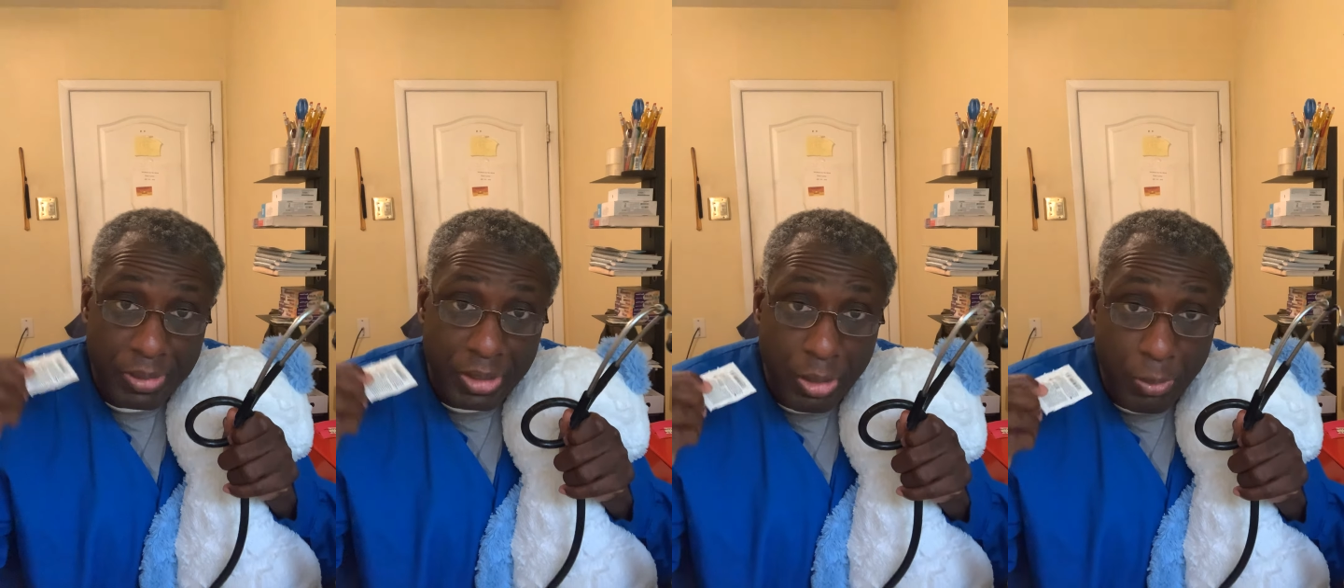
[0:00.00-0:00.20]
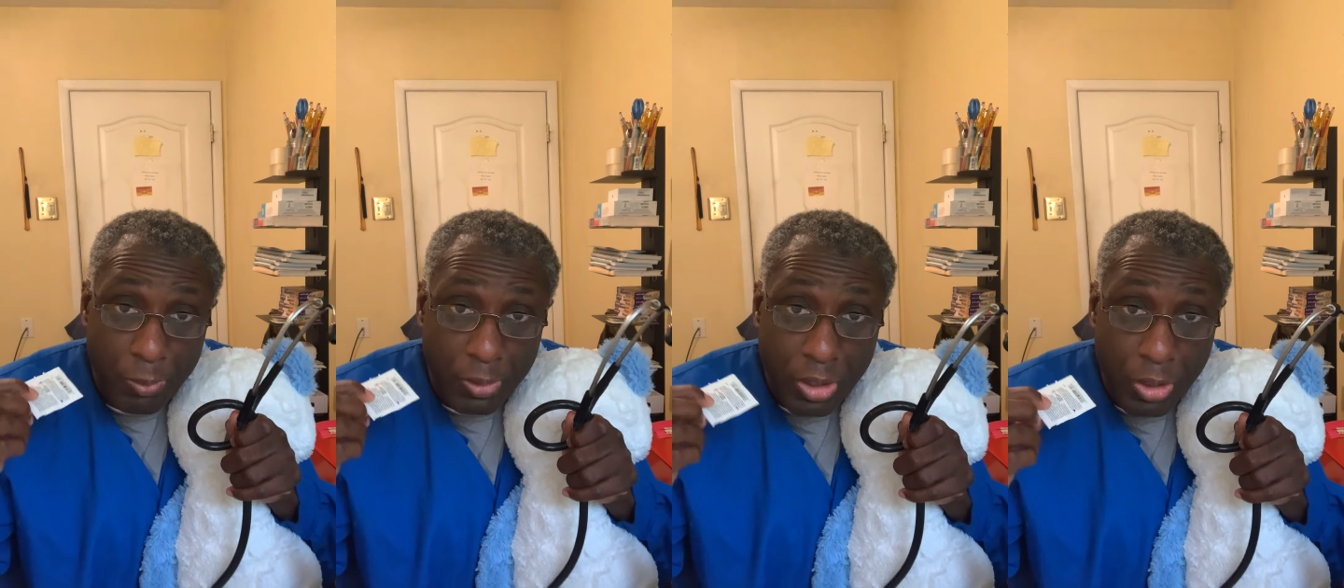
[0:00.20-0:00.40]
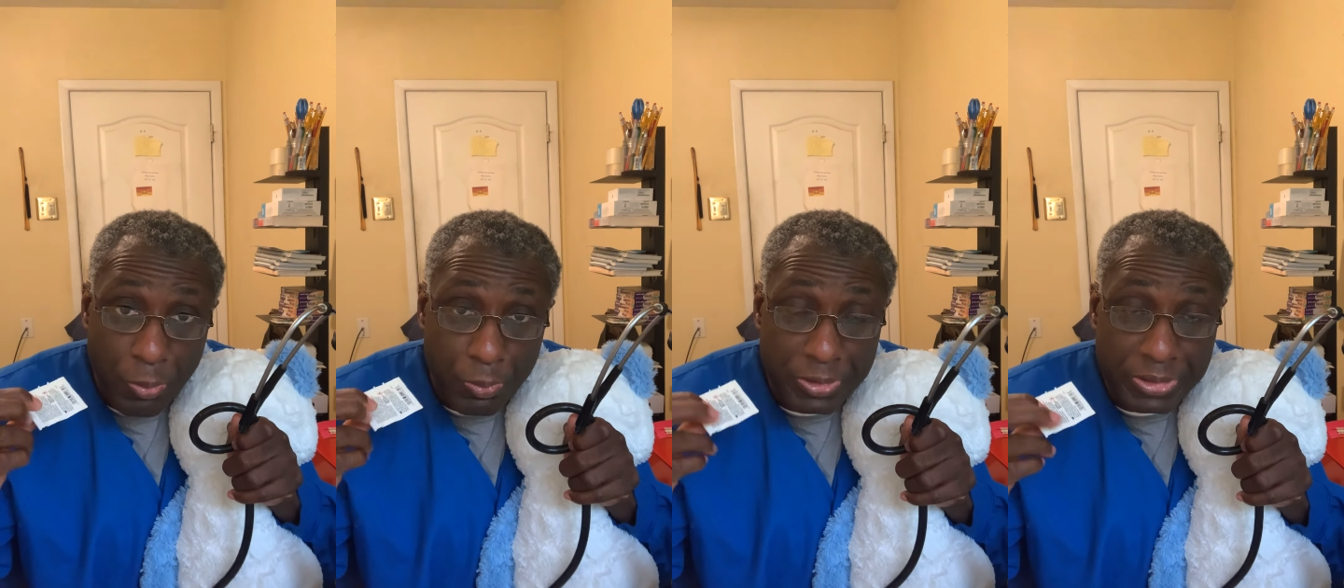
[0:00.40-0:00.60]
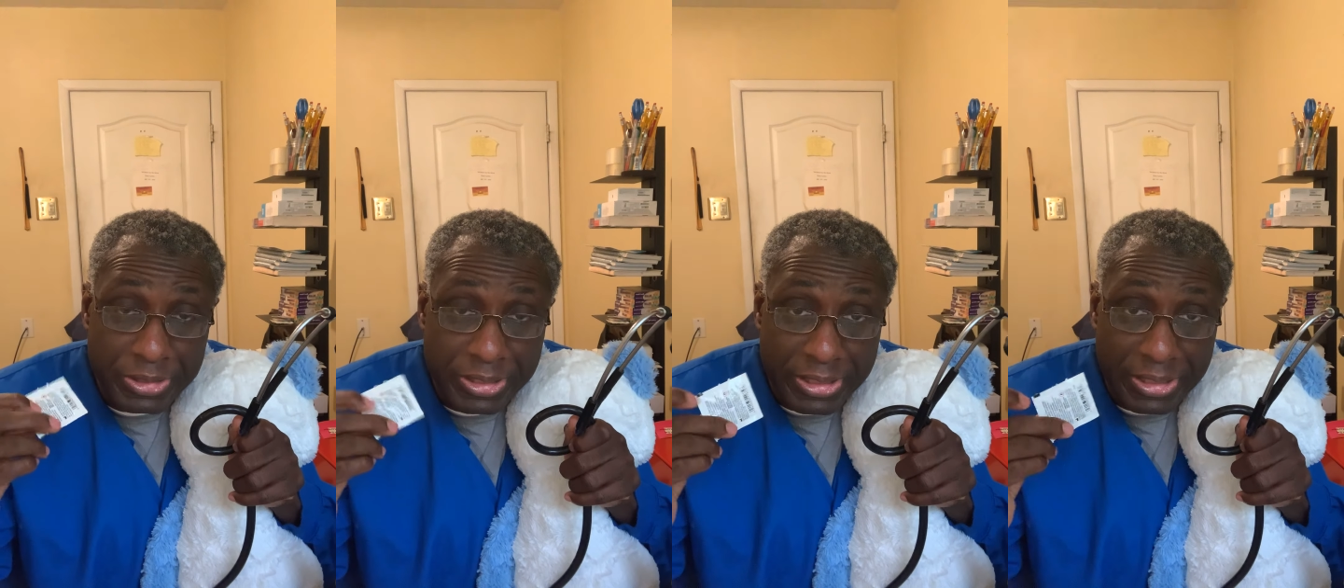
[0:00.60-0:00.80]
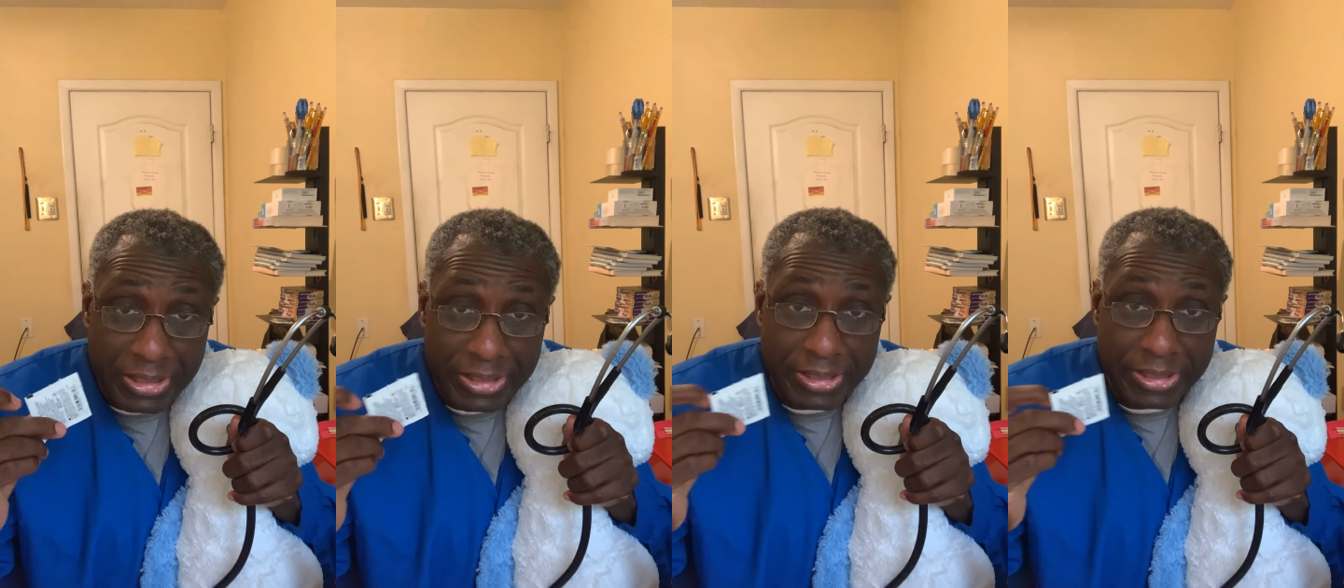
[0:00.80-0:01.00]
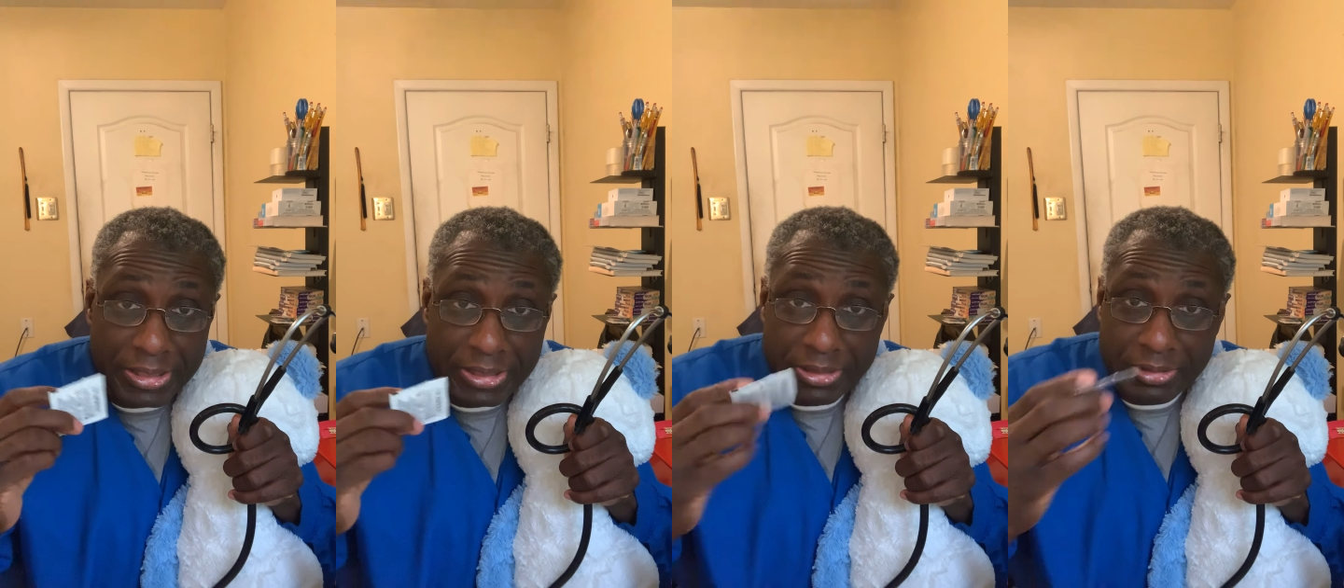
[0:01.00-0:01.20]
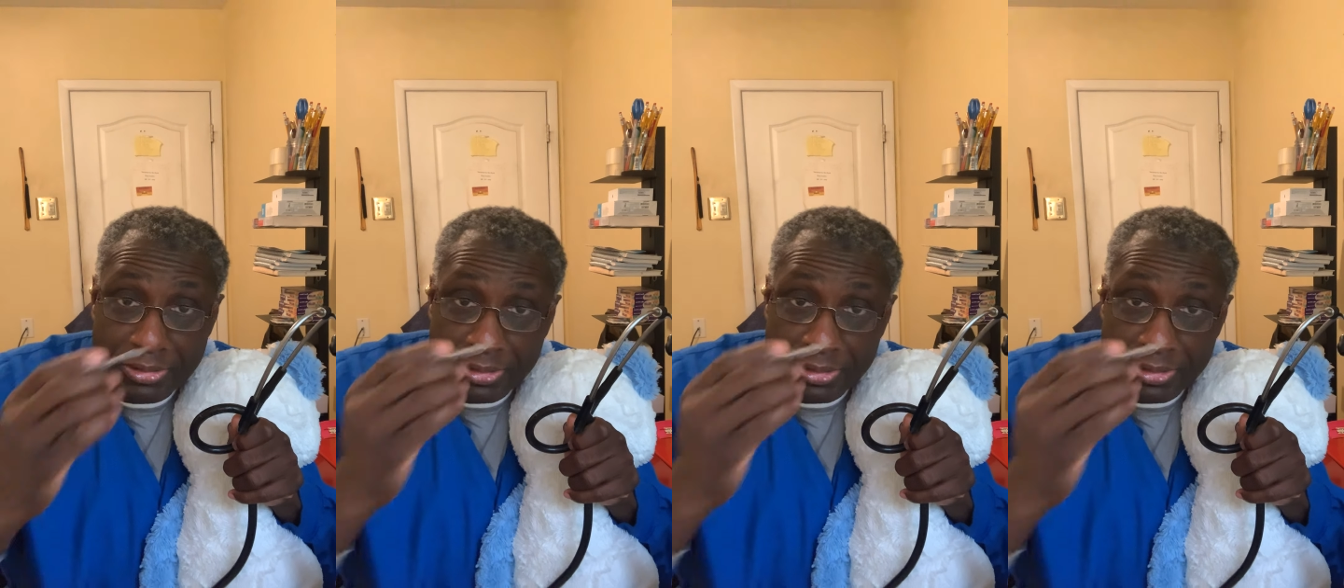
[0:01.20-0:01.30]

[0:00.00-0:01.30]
I would always clean it.